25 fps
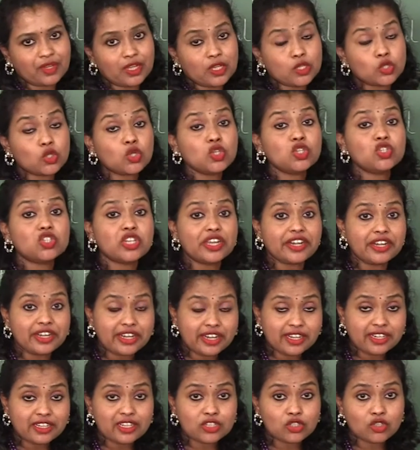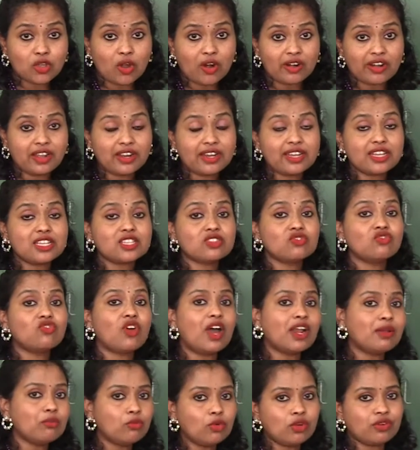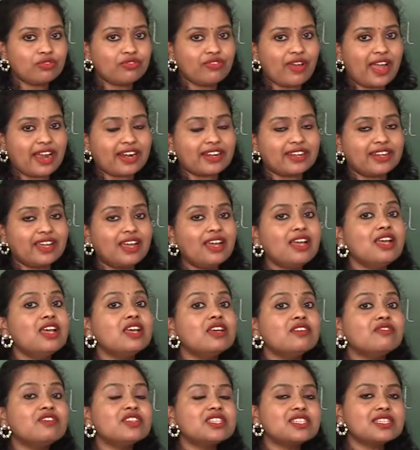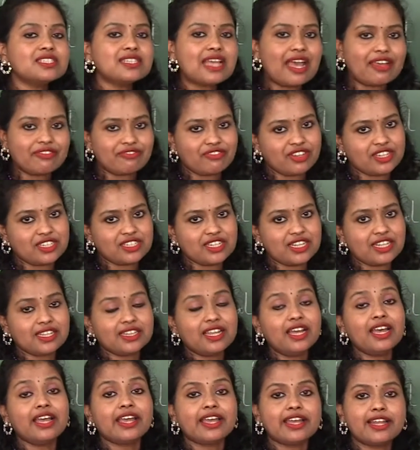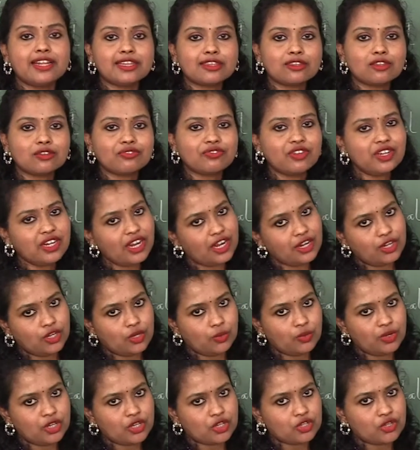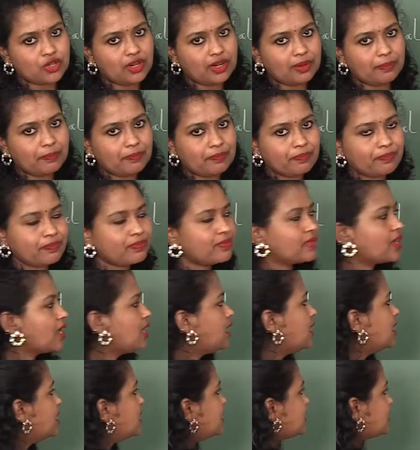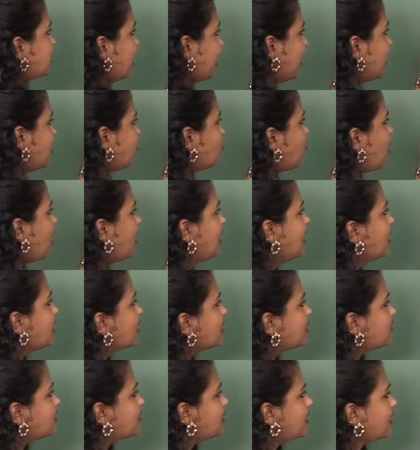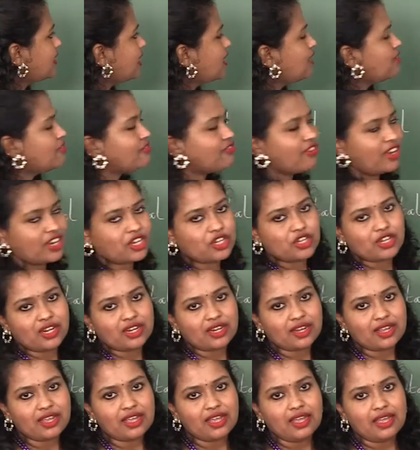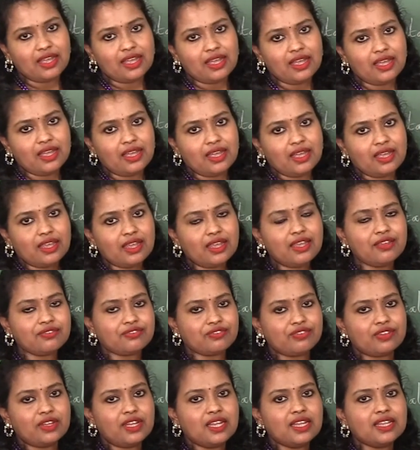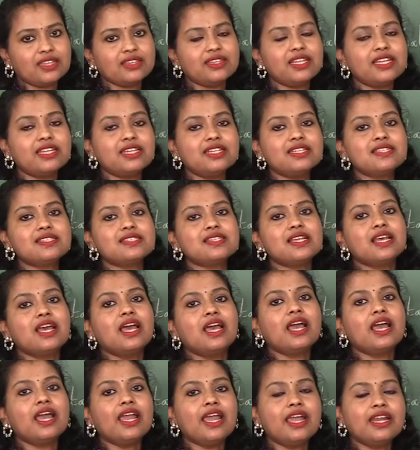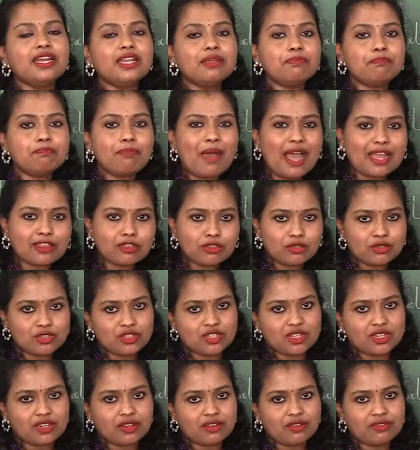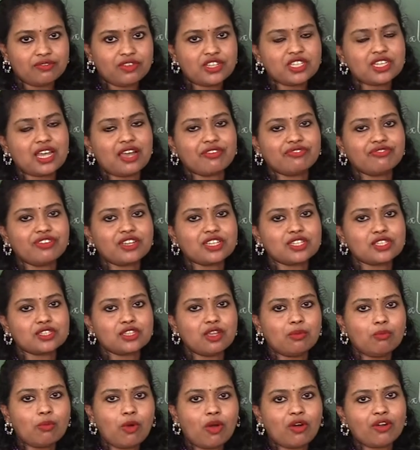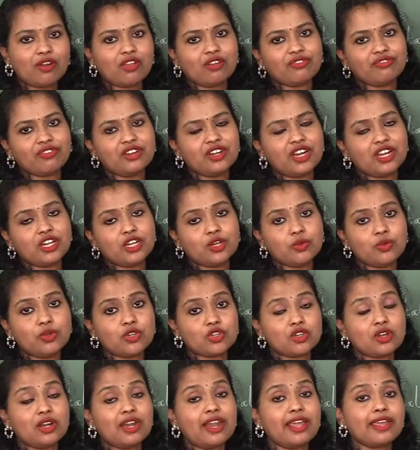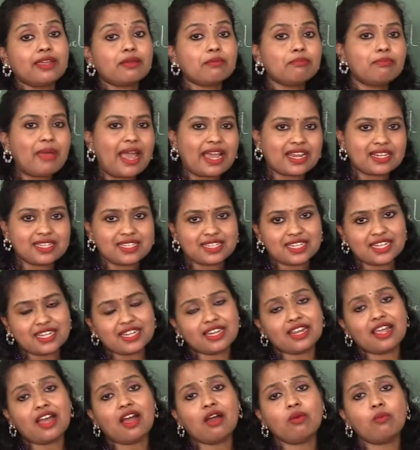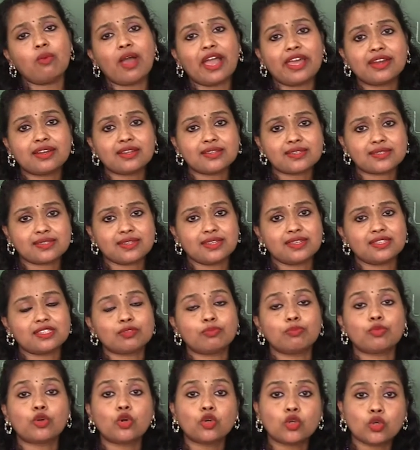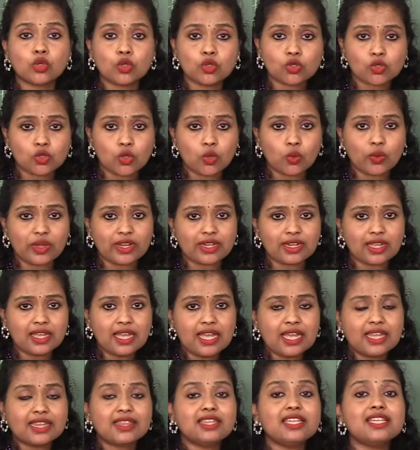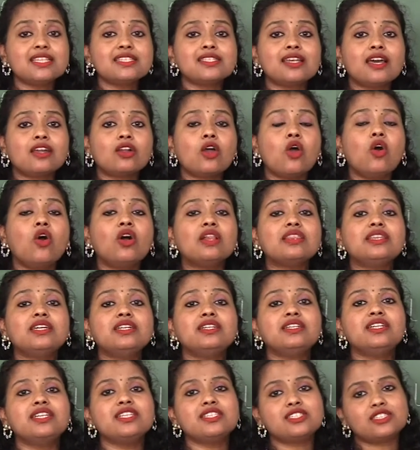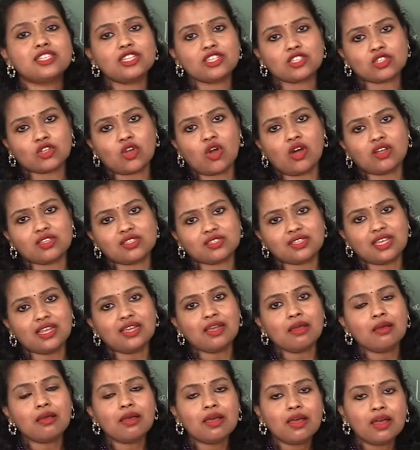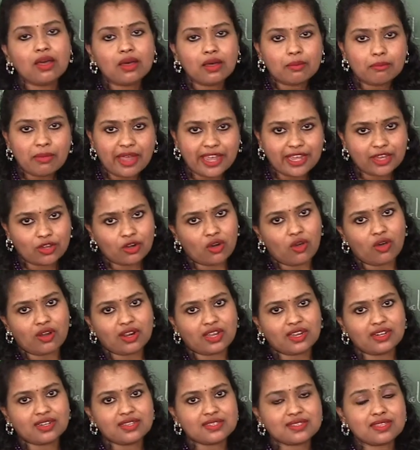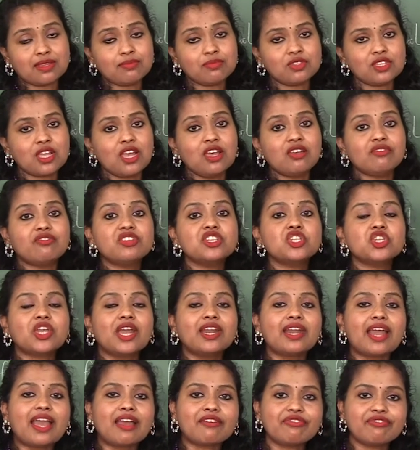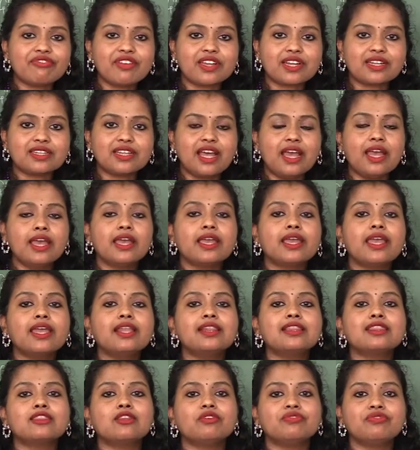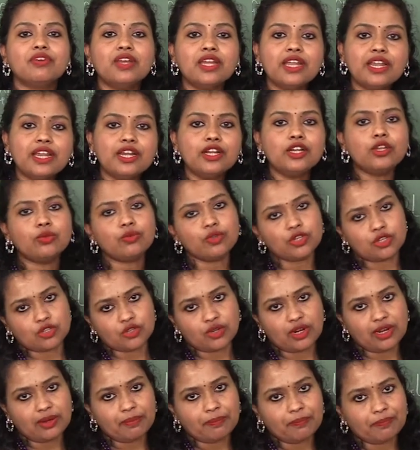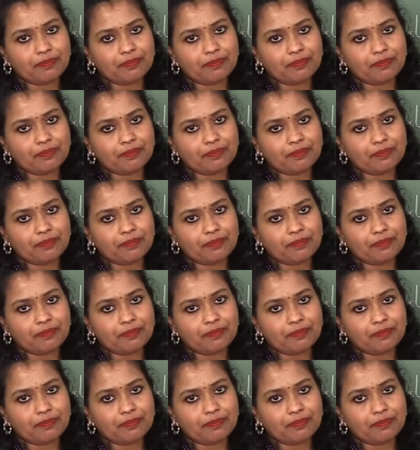So genetic disorder is one more factor which is affecting the health of an individual. Second one is the infection. If there is any pathogen which affects the body of an individual like bacteria, viruses, protozoan, these are all the disease causing microorganisms which can affect the health of an individual.